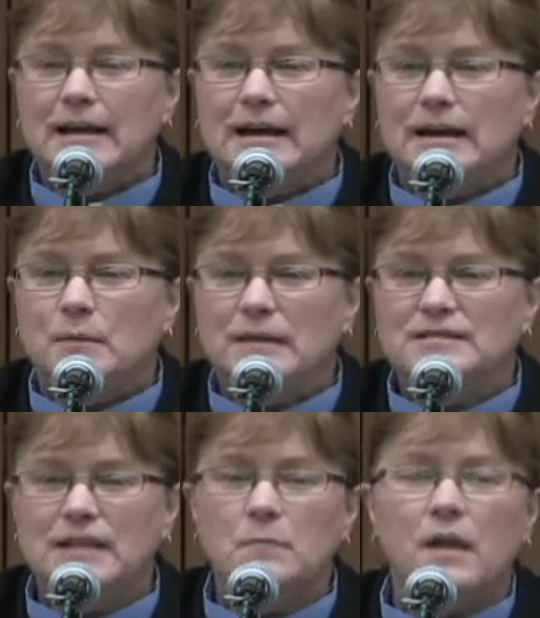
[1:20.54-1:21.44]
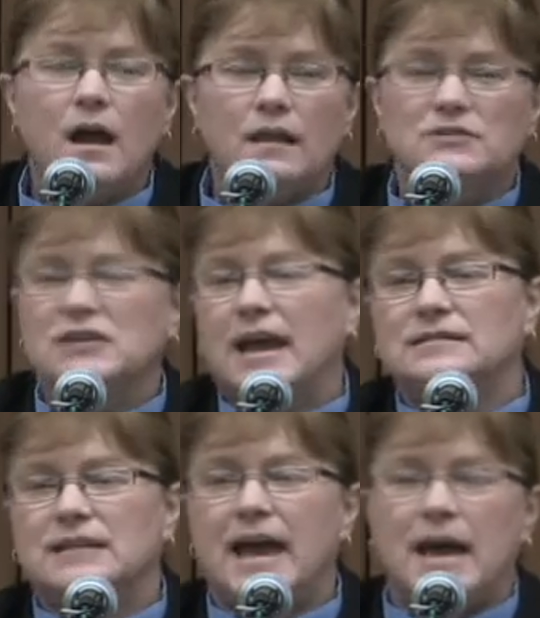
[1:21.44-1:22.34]
but some college
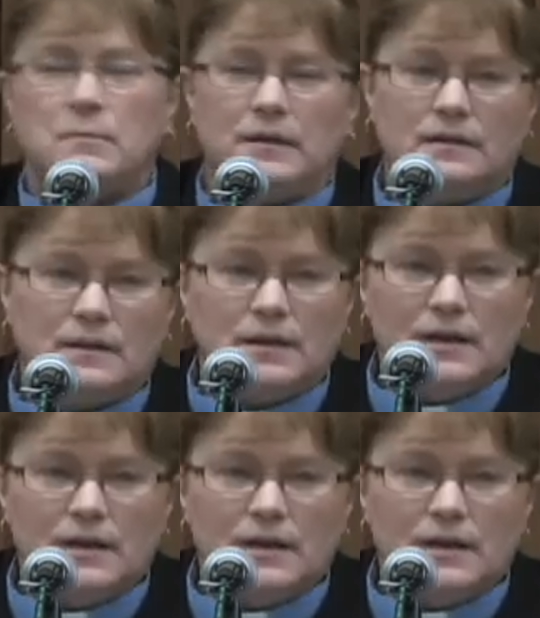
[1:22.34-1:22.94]
has to happen